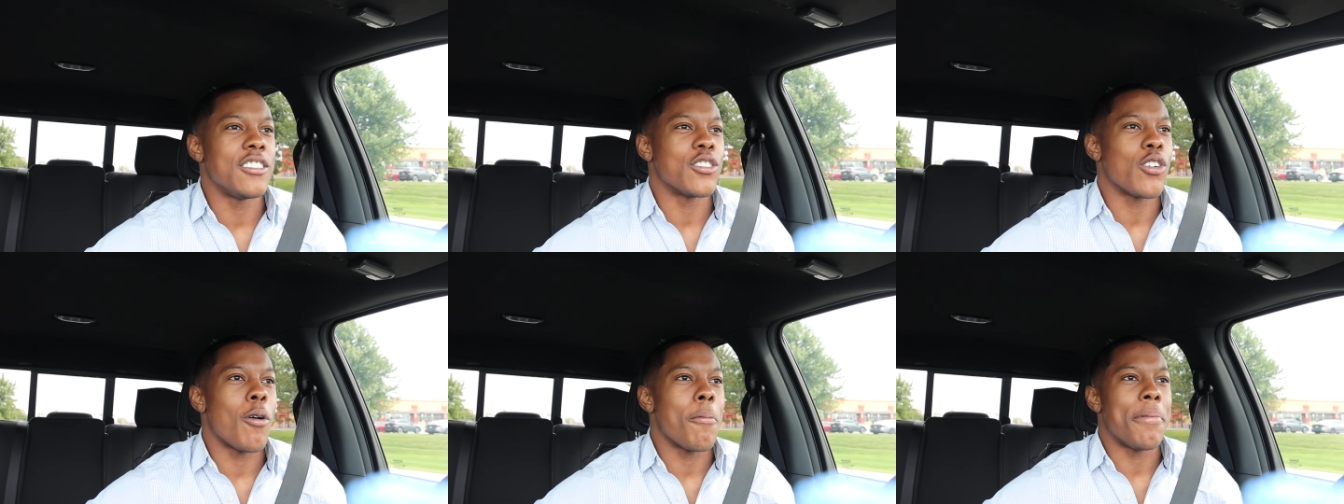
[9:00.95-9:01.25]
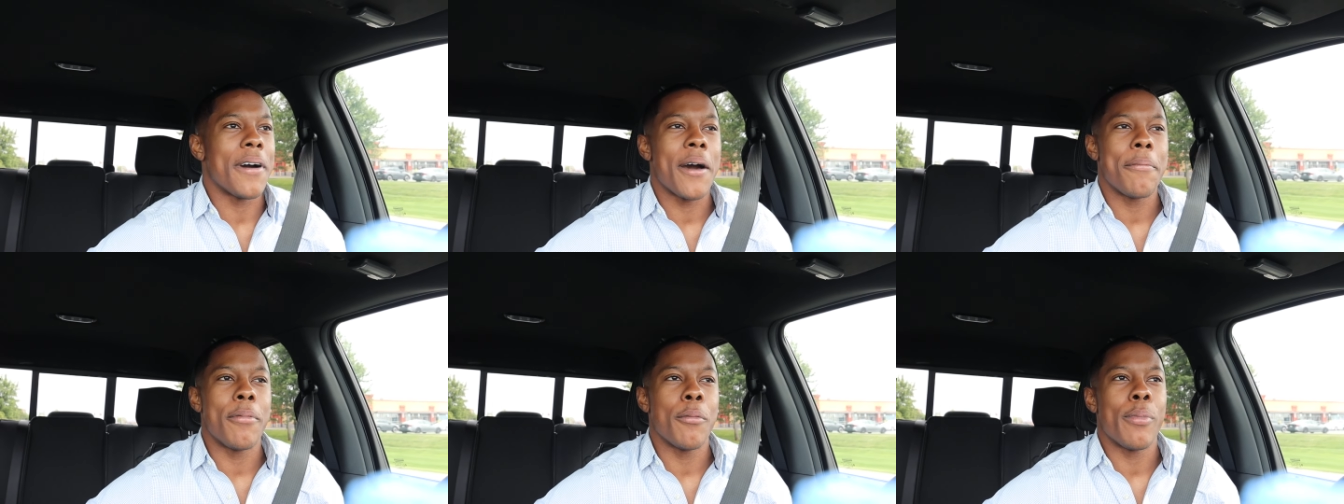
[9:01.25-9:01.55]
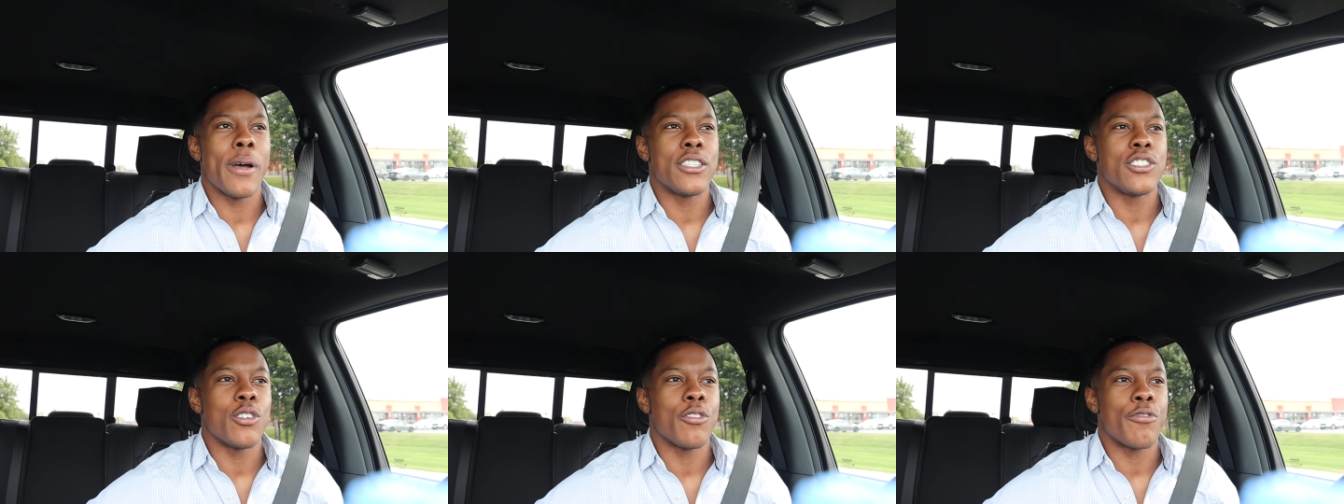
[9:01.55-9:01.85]
just gonna pop
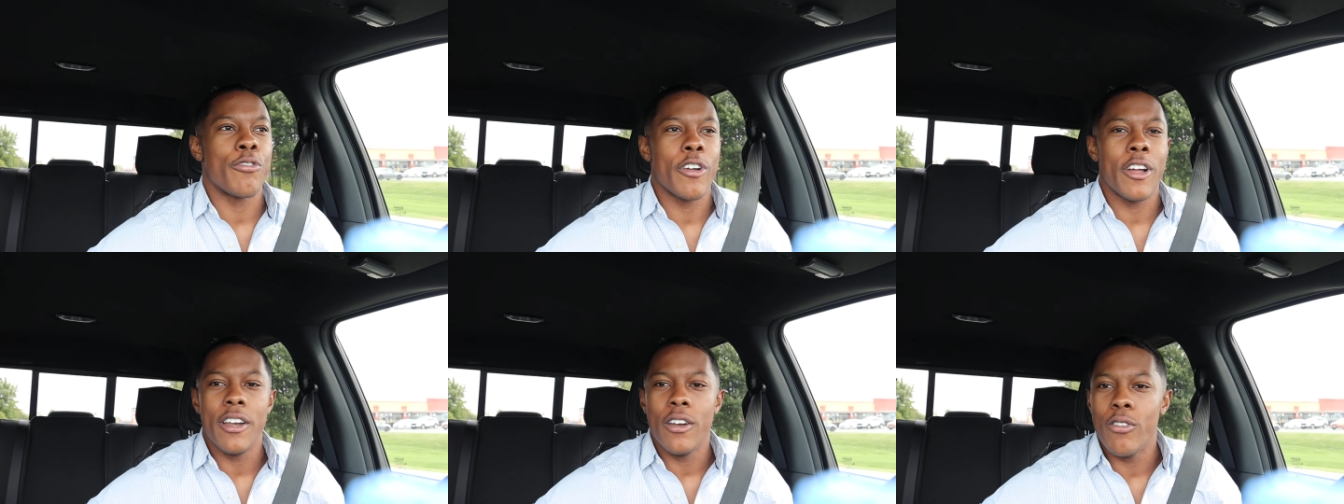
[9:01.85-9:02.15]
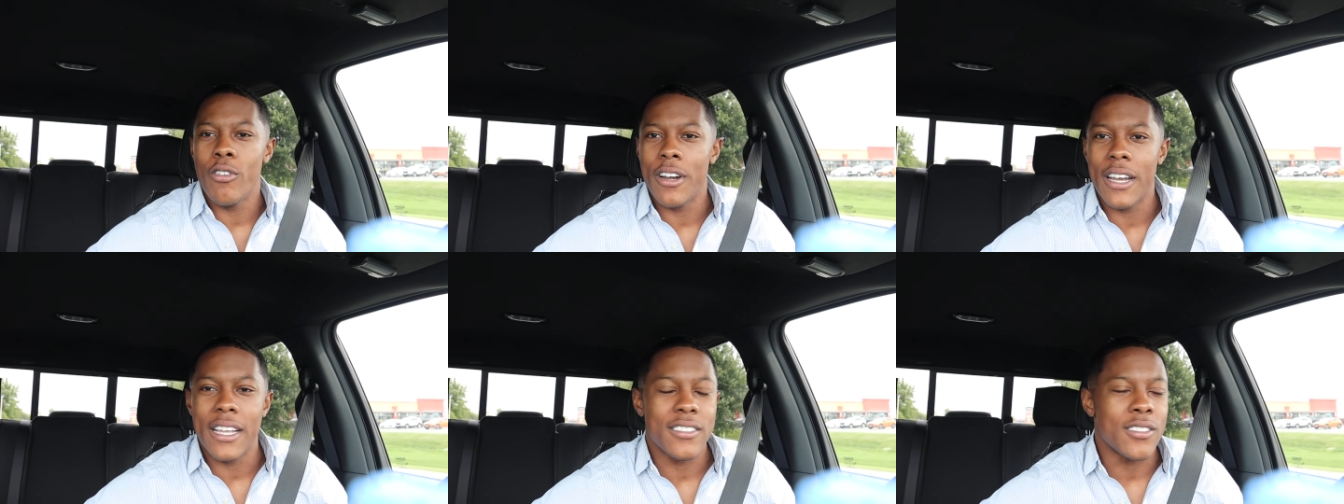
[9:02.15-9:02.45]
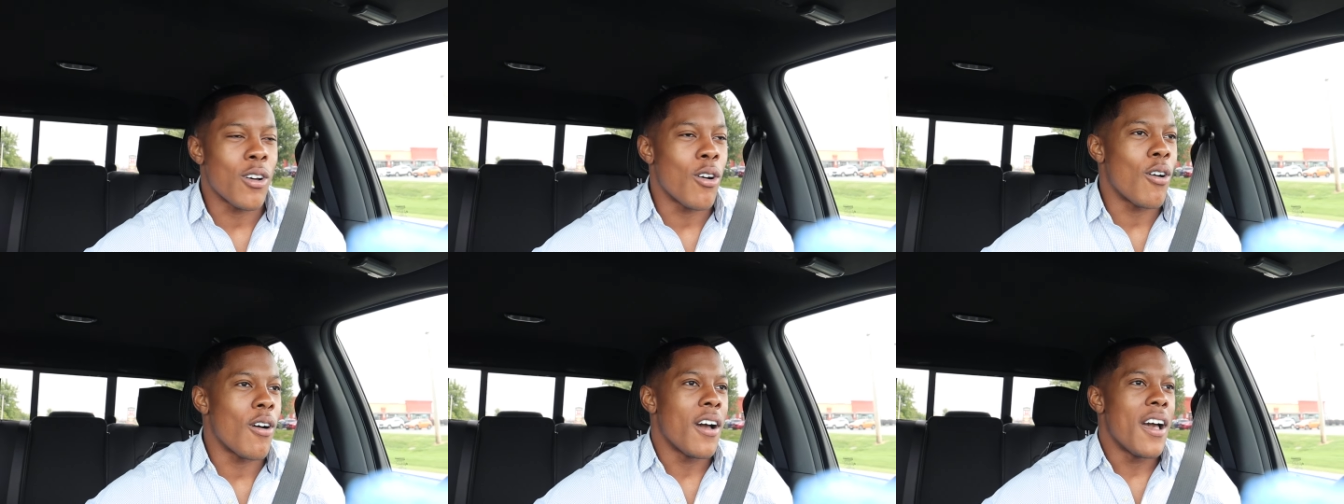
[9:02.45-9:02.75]
up at your front door
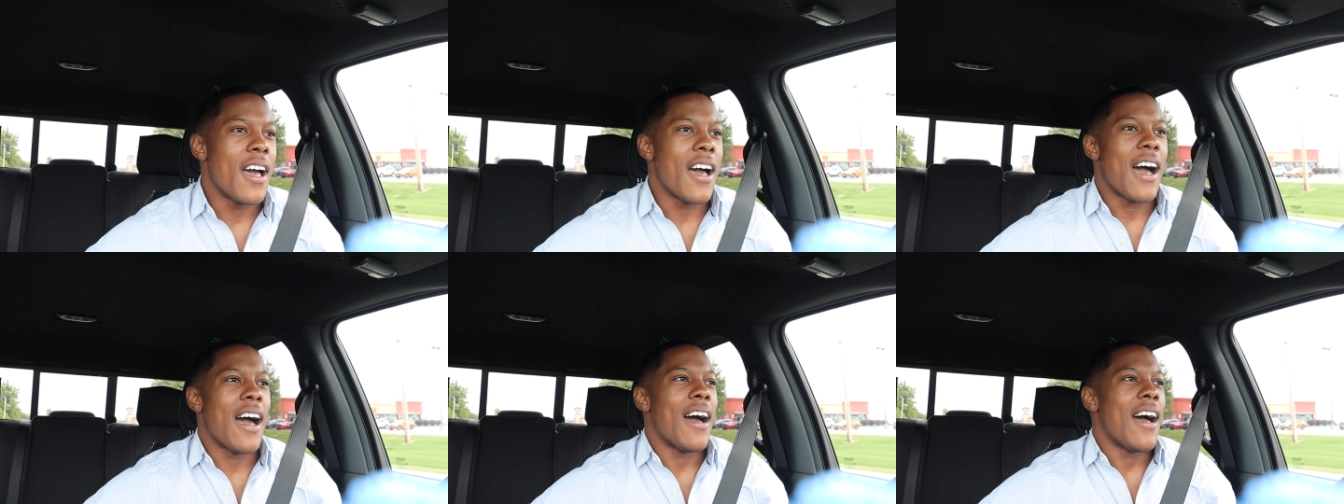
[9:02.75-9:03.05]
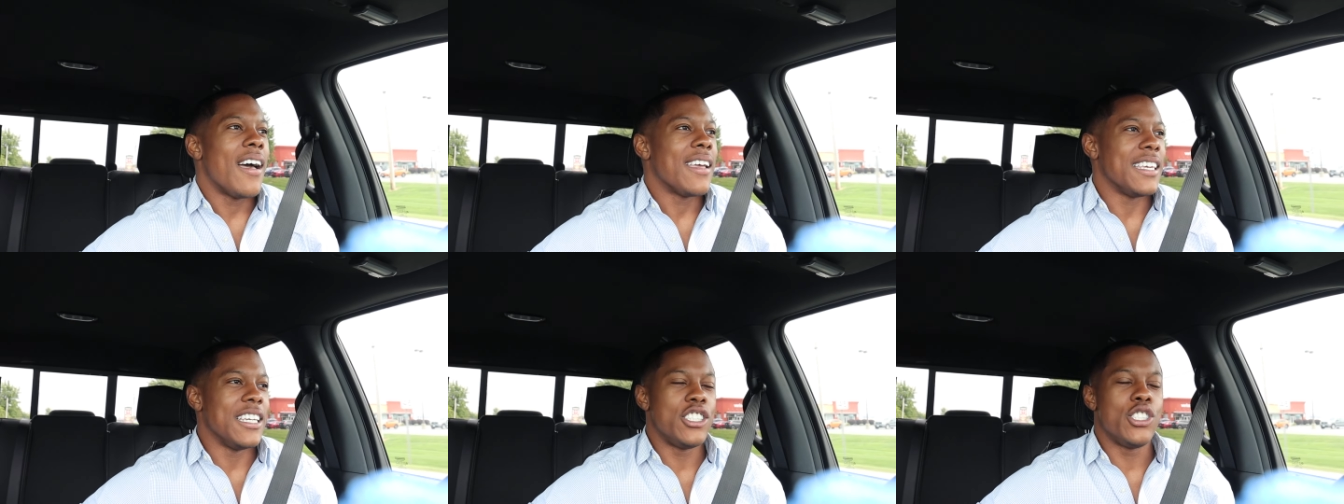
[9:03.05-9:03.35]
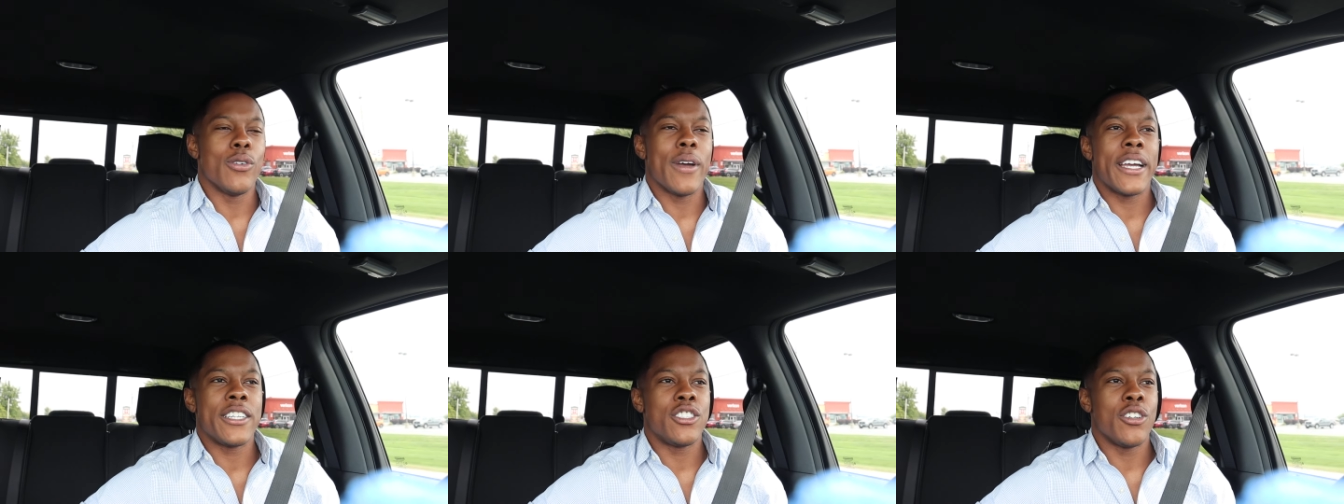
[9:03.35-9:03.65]
that's gonna
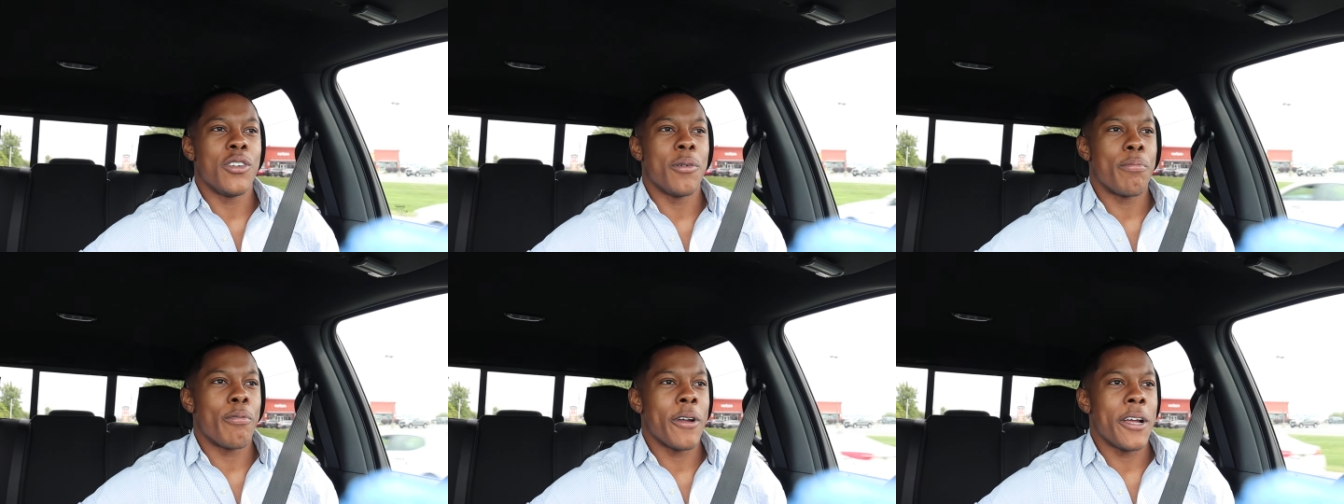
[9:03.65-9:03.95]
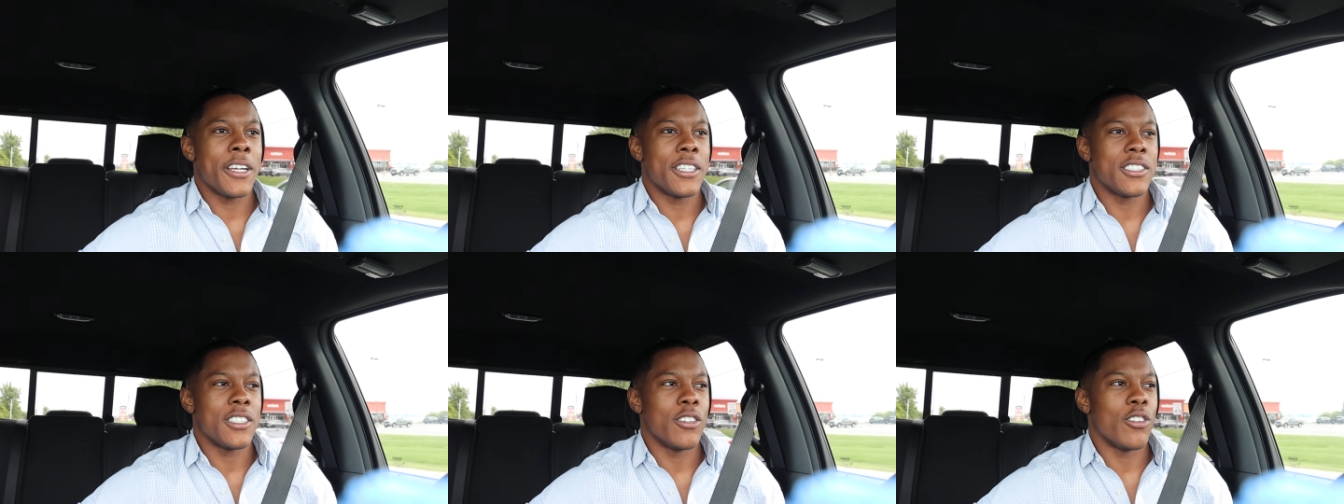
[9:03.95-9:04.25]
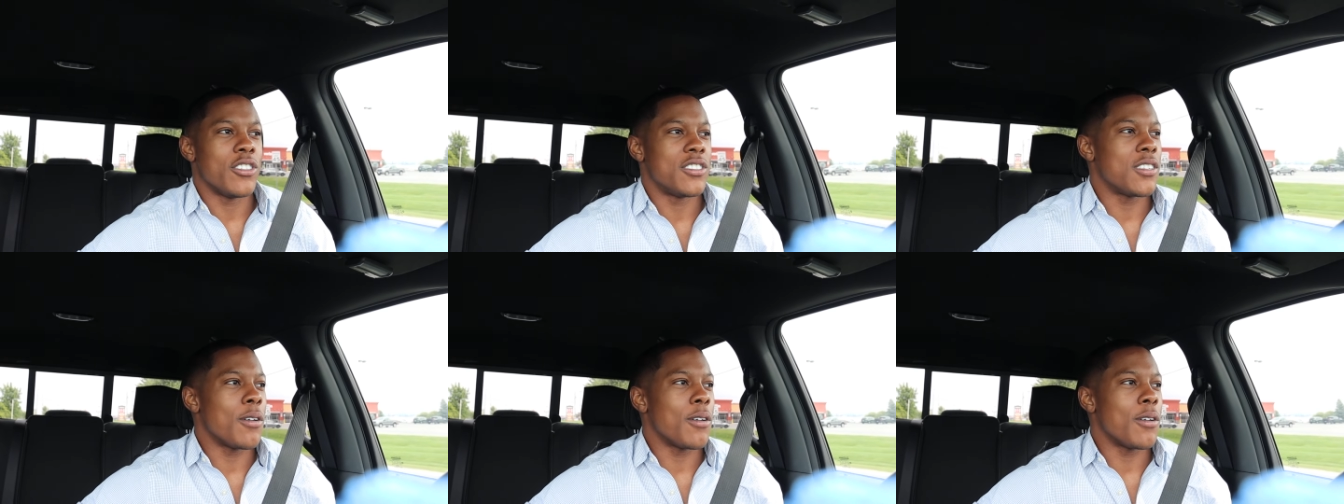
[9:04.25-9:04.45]
get you out your depression, or